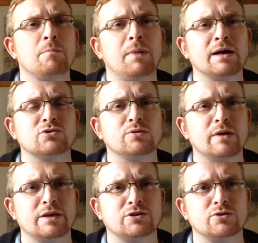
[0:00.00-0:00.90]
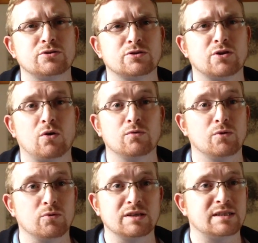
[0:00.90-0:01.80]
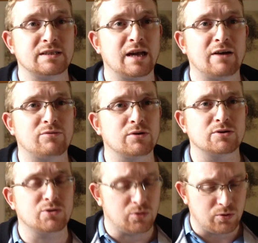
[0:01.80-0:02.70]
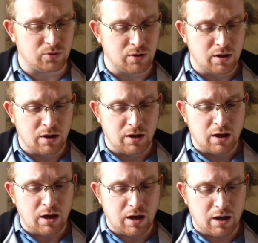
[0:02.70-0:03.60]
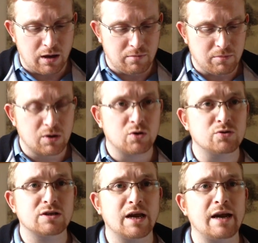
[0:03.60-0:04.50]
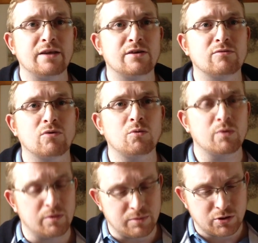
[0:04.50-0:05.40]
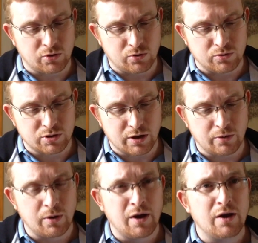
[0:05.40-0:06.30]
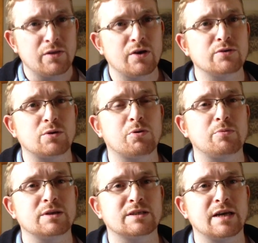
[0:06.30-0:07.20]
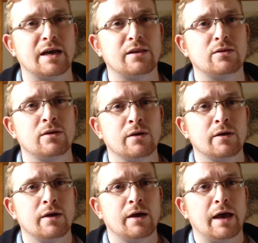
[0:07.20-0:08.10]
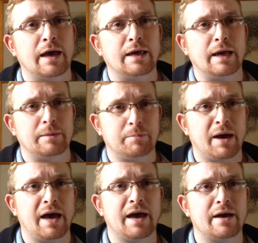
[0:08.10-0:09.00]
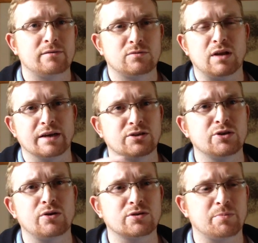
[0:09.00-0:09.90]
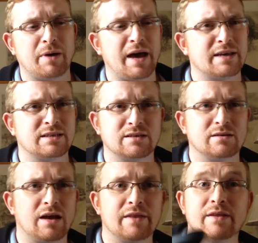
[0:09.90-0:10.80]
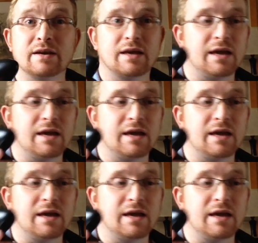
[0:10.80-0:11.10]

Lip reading: Battery issues are solved, or they didn't have one at all. Couldn't see anything wrong with them at all. So those I'll probably sell in like 2 lots of pairs, and then